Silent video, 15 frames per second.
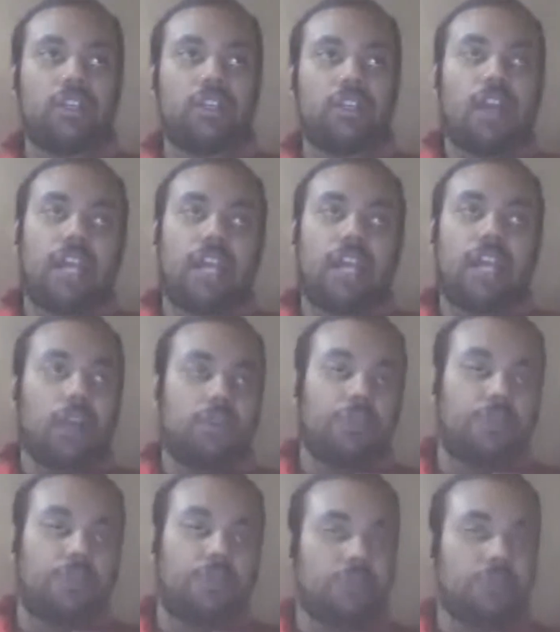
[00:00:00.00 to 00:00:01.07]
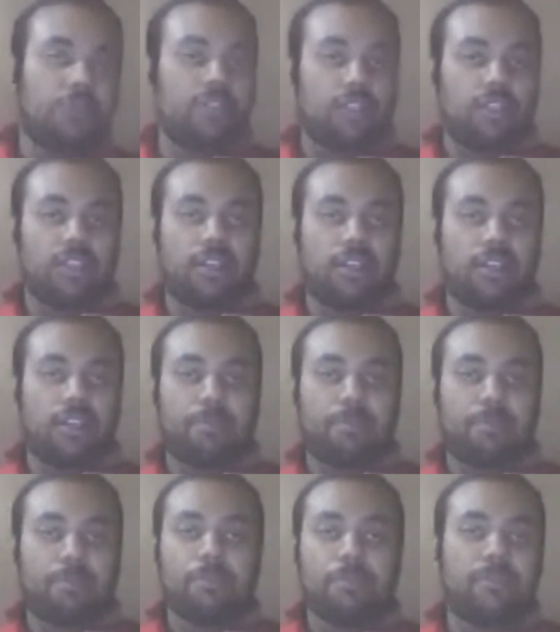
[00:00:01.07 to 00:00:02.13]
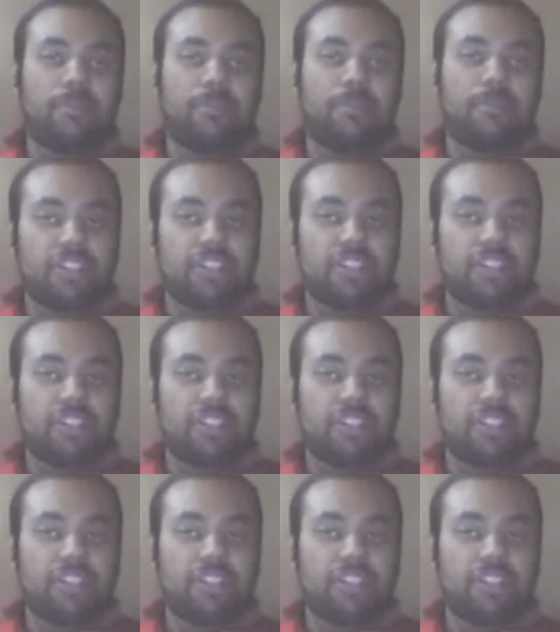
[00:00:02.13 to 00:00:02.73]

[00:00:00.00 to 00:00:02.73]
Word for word: allow you to uh, publish the results